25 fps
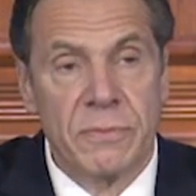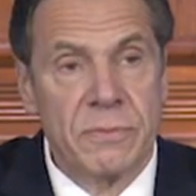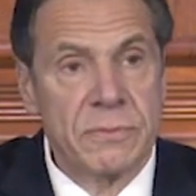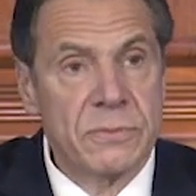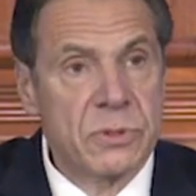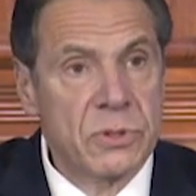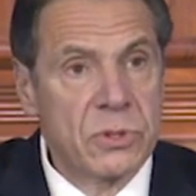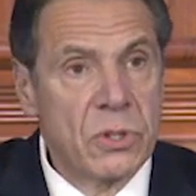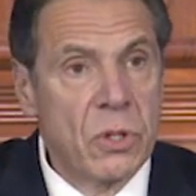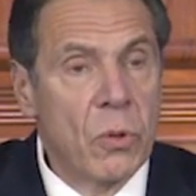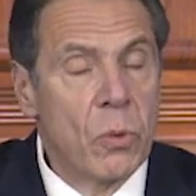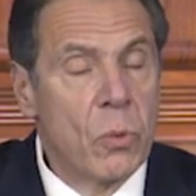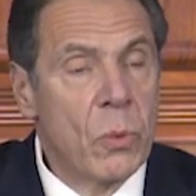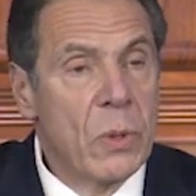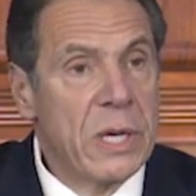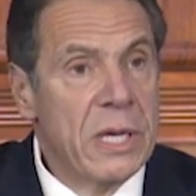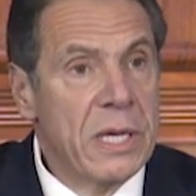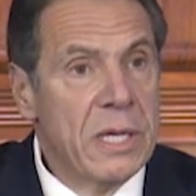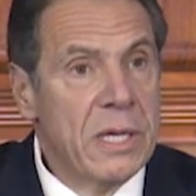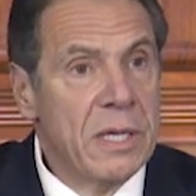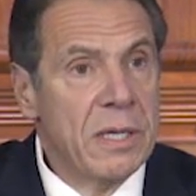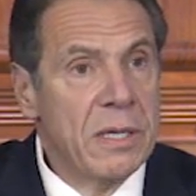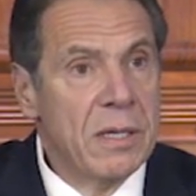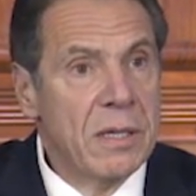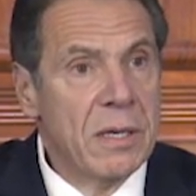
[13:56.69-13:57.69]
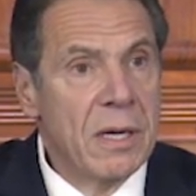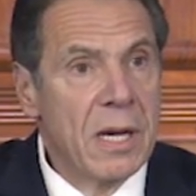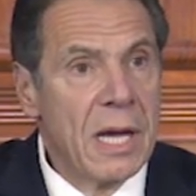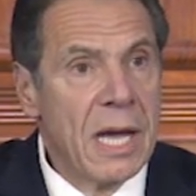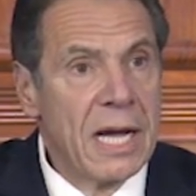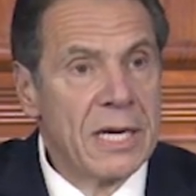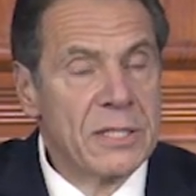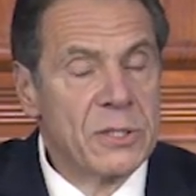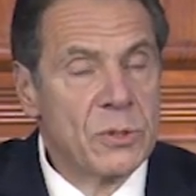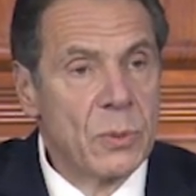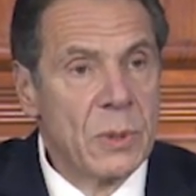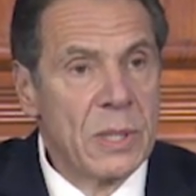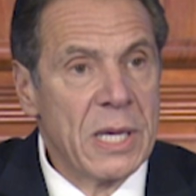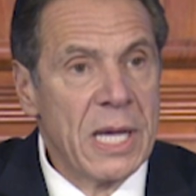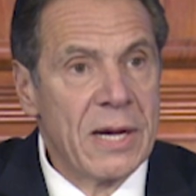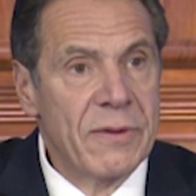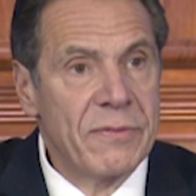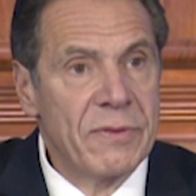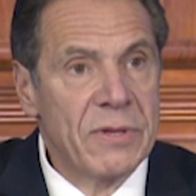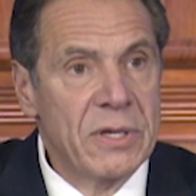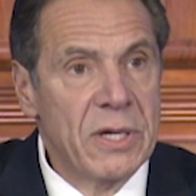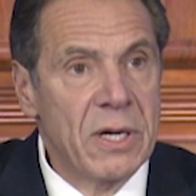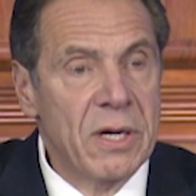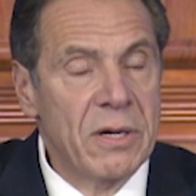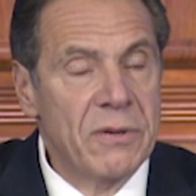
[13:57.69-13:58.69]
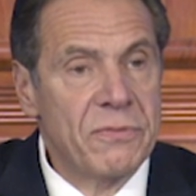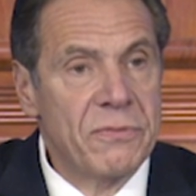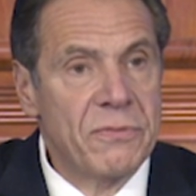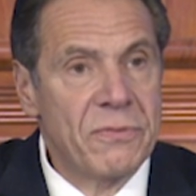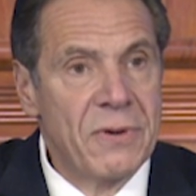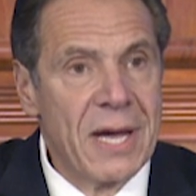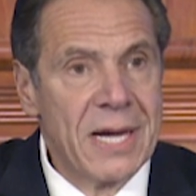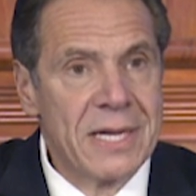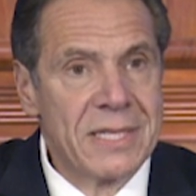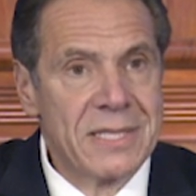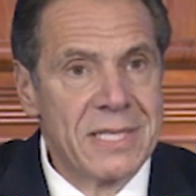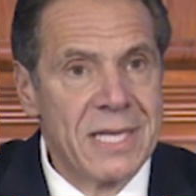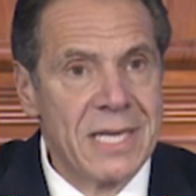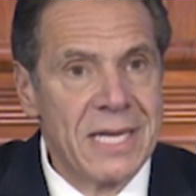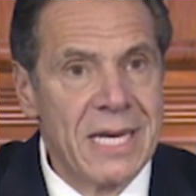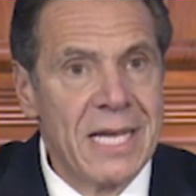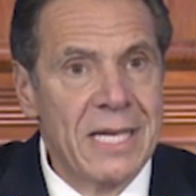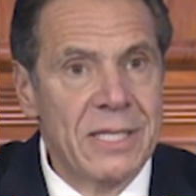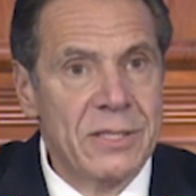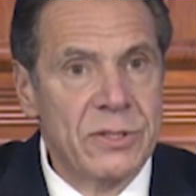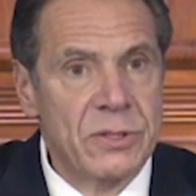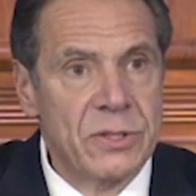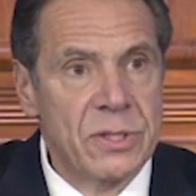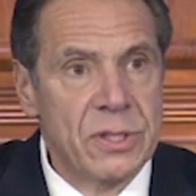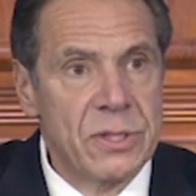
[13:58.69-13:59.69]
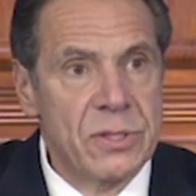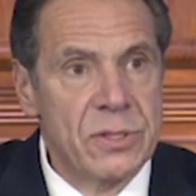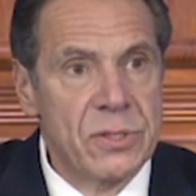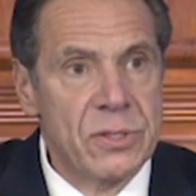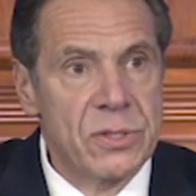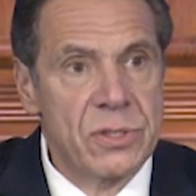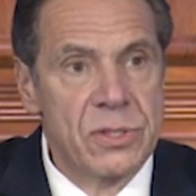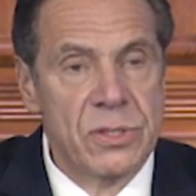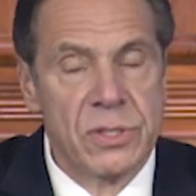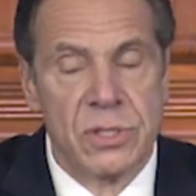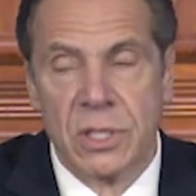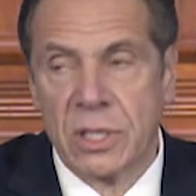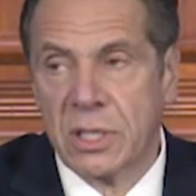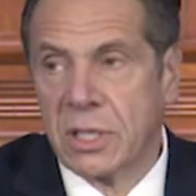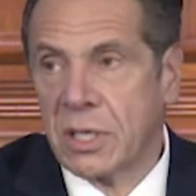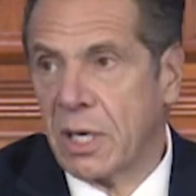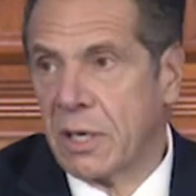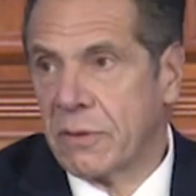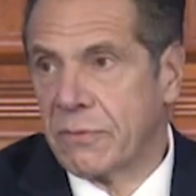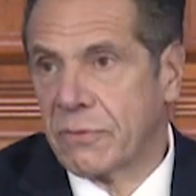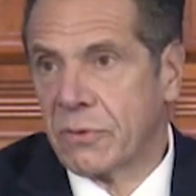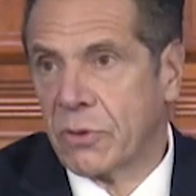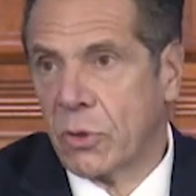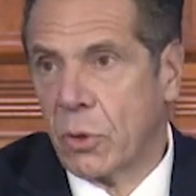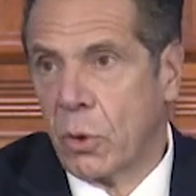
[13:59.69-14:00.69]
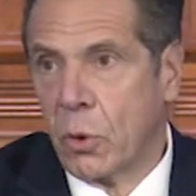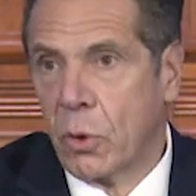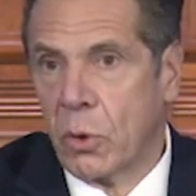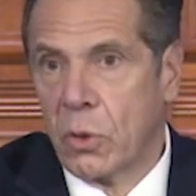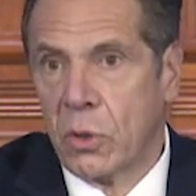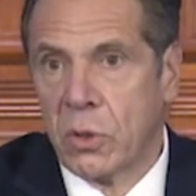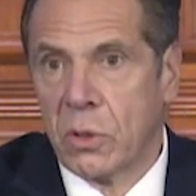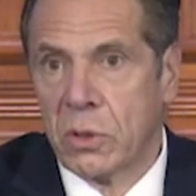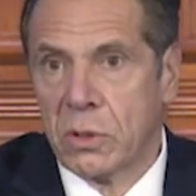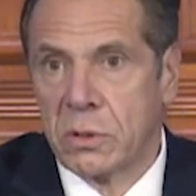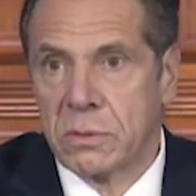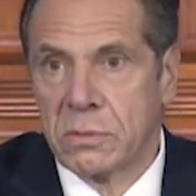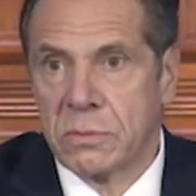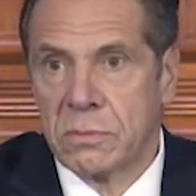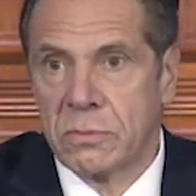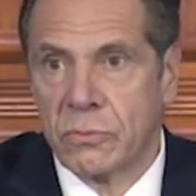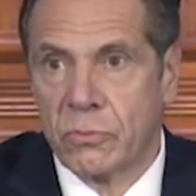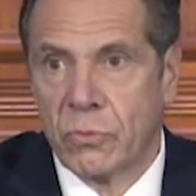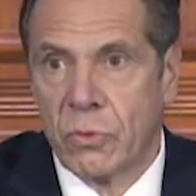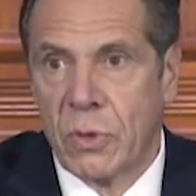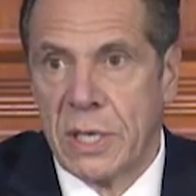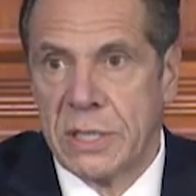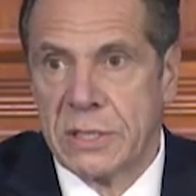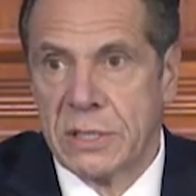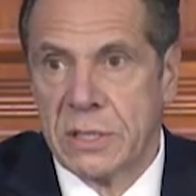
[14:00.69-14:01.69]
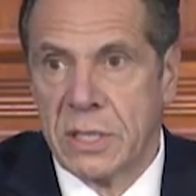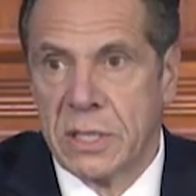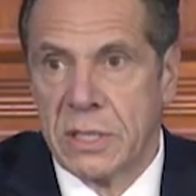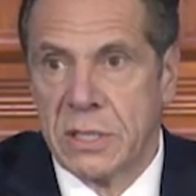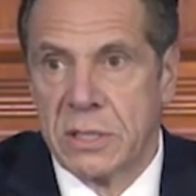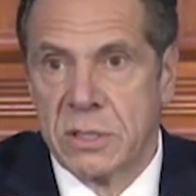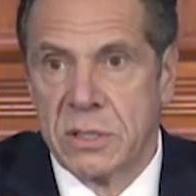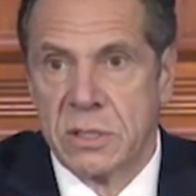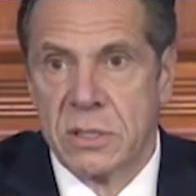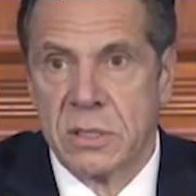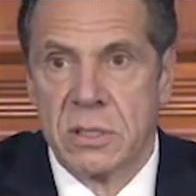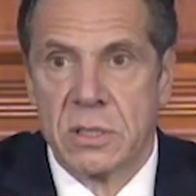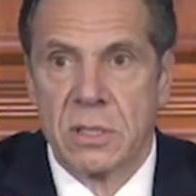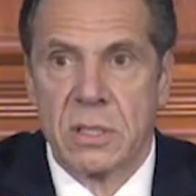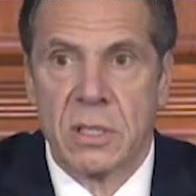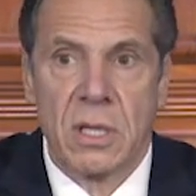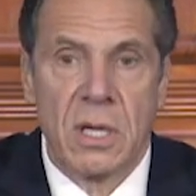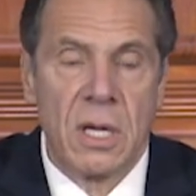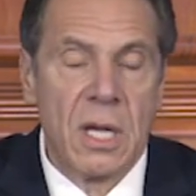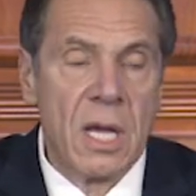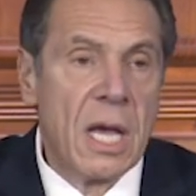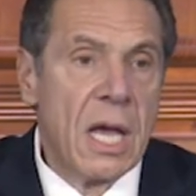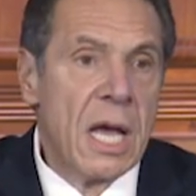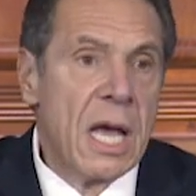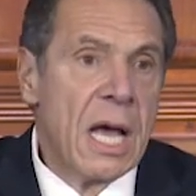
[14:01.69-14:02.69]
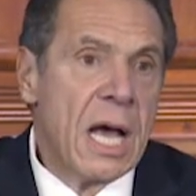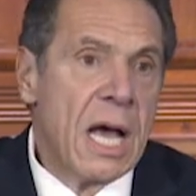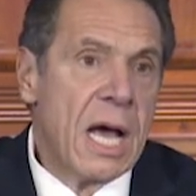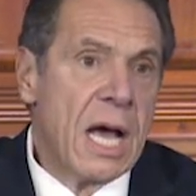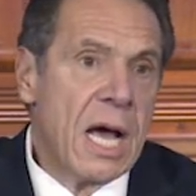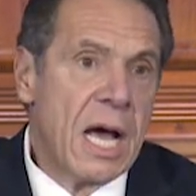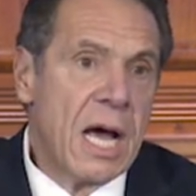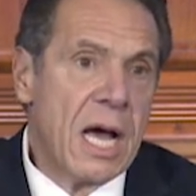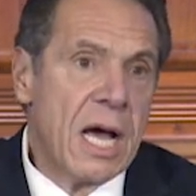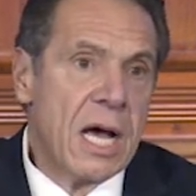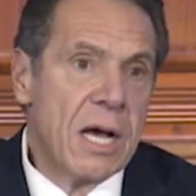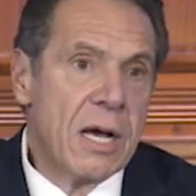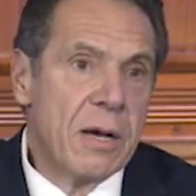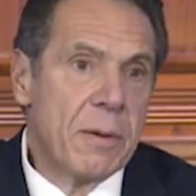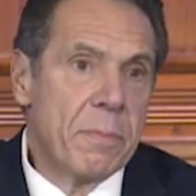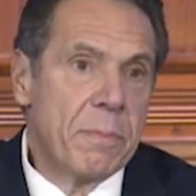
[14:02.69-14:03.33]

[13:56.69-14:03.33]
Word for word: so we actually have enough vaccinations to cover all residents. Uh,